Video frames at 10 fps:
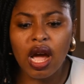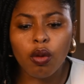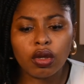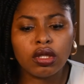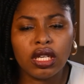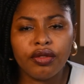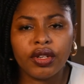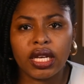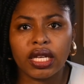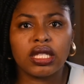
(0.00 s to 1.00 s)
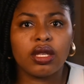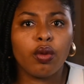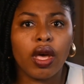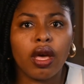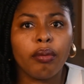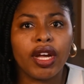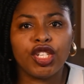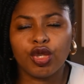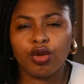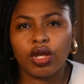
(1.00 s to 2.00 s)
I want to leave a legacy where my
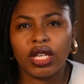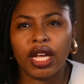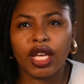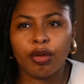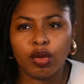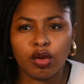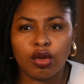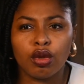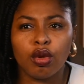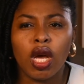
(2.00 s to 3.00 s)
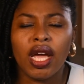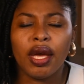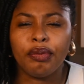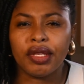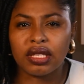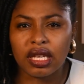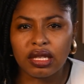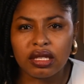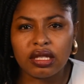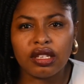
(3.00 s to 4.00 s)
children are able to be
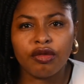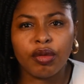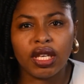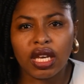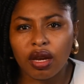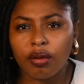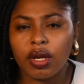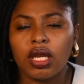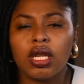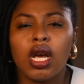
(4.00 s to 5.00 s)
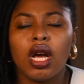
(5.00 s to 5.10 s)
sensitive, be caring,